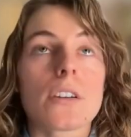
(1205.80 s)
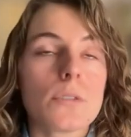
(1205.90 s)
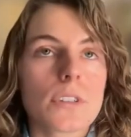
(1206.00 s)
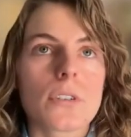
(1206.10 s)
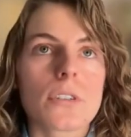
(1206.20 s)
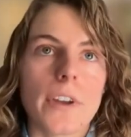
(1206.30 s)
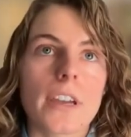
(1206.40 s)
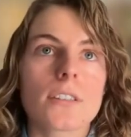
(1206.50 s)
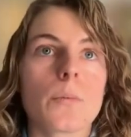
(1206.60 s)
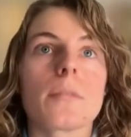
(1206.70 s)
the acoustical
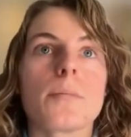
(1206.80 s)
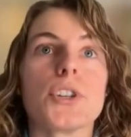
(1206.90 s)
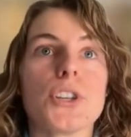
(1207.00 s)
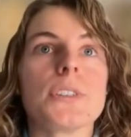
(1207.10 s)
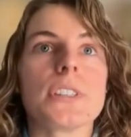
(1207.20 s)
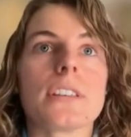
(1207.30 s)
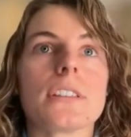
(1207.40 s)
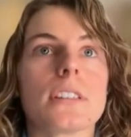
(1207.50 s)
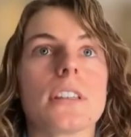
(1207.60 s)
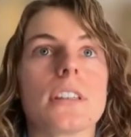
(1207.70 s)
effects, where it
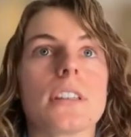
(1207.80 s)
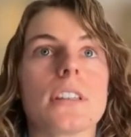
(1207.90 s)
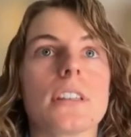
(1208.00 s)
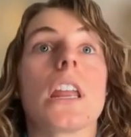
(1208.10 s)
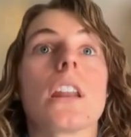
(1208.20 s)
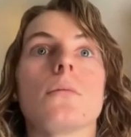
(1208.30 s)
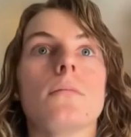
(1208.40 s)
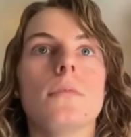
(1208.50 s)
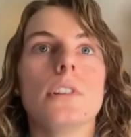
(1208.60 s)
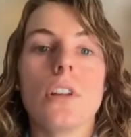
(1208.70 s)
produces,
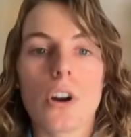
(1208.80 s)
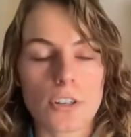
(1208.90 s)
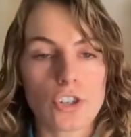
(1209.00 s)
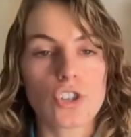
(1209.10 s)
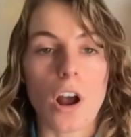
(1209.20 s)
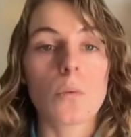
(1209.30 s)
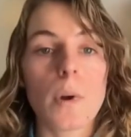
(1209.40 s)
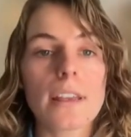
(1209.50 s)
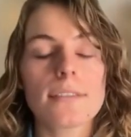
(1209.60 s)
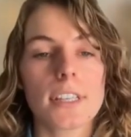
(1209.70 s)
large shock
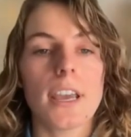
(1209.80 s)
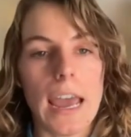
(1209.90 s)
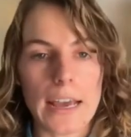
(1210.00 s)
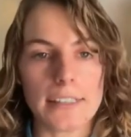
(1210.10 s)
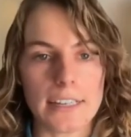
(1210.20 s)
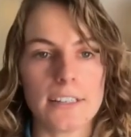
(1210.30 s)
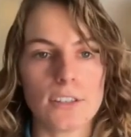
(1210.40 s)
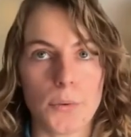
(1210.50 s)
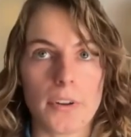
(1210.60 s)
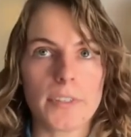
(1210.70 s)
waves as it
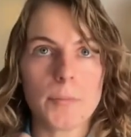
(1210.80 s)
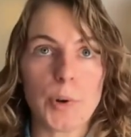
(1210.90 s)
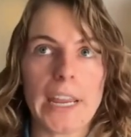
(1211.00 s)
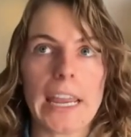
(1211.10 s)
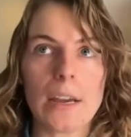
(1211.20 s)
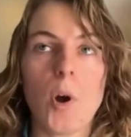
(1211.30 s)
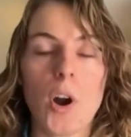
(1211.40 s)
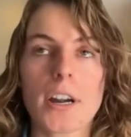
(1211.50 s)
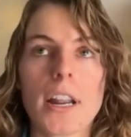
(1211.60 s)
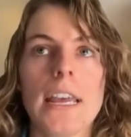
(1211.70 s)
sort of is breaking
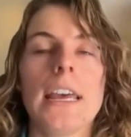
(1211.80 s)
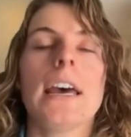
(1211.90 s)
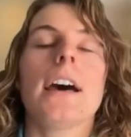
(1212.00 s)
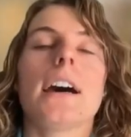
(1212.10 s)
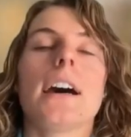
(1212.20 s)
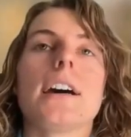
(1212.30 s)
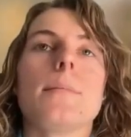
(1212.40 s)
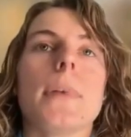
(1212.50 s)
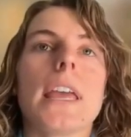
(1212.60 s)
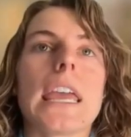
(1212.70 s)
apart.
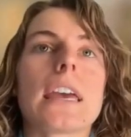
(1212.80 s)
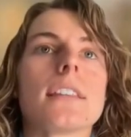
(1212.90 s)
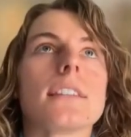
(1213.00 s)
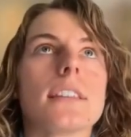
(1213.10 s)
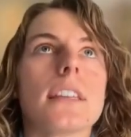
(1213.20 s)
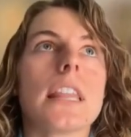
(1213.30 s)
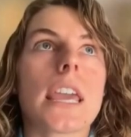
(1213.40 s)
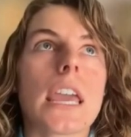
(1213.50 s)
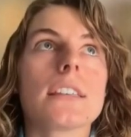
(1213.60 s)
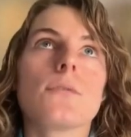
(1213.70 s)
And in the
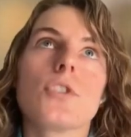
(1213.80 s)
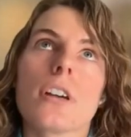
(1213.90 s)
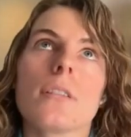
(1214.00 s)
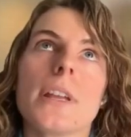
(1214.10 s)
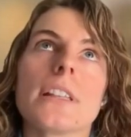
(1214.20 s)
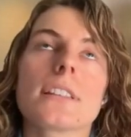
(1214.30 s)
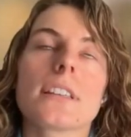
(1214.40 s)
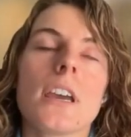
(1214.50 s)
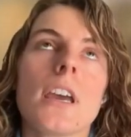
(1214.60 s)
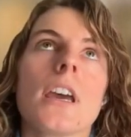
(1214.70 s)
case of
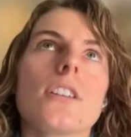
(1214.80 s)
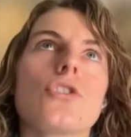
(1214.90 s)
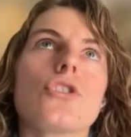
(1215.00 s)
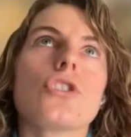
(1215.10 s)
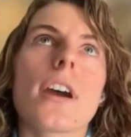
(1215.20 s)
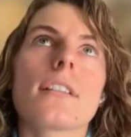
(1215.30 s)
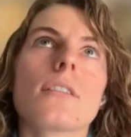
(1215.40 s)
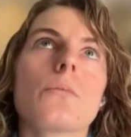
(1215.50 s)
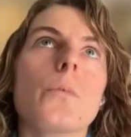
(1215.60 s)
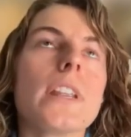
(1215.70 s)
Chelyabinsk, it
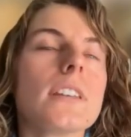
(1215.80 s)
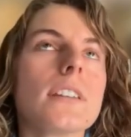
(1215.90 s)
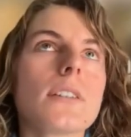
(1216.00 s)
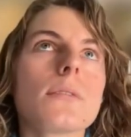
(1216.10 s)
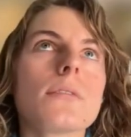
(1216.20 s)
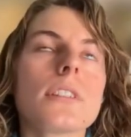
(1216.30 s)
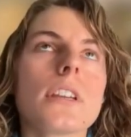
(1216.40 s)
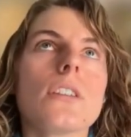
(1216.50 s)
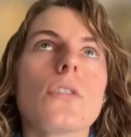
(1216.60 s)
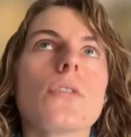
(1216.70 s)
shattered windows
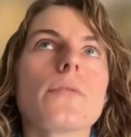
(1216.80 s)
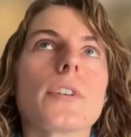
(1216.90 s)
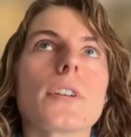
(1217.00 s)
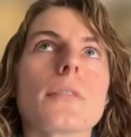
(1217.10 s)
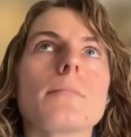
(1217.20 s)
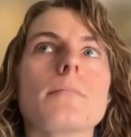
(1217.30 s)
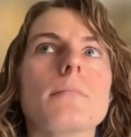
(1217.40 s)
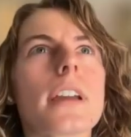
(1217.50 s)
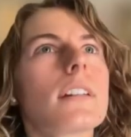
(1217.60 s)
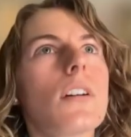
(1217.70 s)
in over
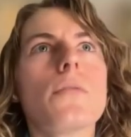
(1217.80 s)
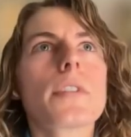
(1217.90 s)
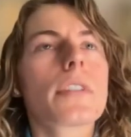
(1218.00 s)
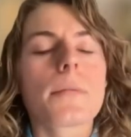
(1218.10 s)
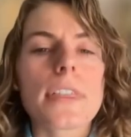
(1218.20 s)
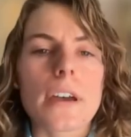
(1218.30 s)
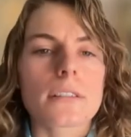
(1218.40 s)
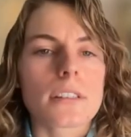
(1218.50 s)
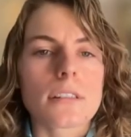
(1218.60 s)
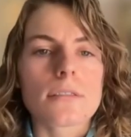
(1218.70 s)

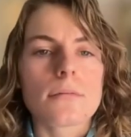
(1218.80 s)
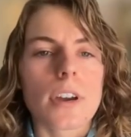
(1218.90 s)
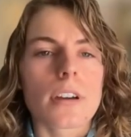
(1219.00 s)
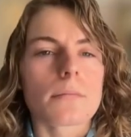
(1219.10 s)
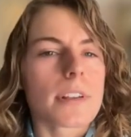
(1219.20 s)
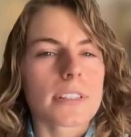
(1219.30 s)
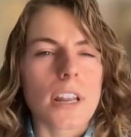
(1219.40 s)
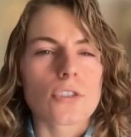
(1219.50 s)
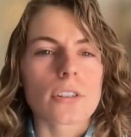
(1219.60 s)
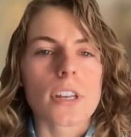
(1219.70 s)
3,000
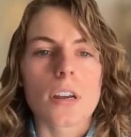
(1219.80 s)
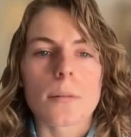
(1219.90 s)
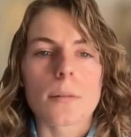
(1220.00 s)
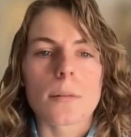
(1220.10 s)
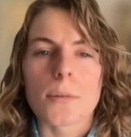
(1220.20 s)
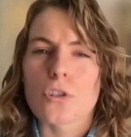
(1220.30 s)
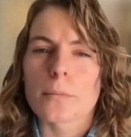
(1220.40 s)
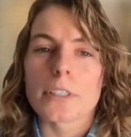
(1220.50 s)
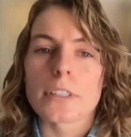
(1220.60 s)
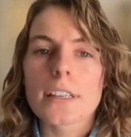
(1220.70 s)
residential and commercial
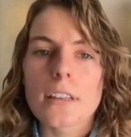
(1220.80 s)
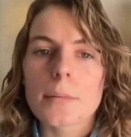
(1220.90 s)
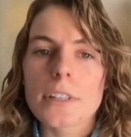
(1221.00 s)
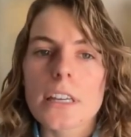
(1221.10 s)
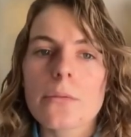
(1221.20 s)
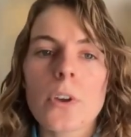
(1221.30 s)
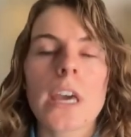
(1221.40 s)
buildings, I believe.